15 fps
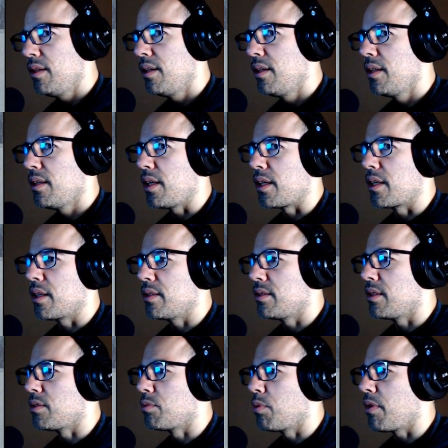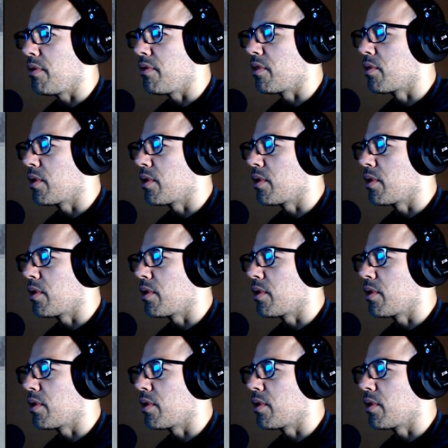Like, does one of the creatures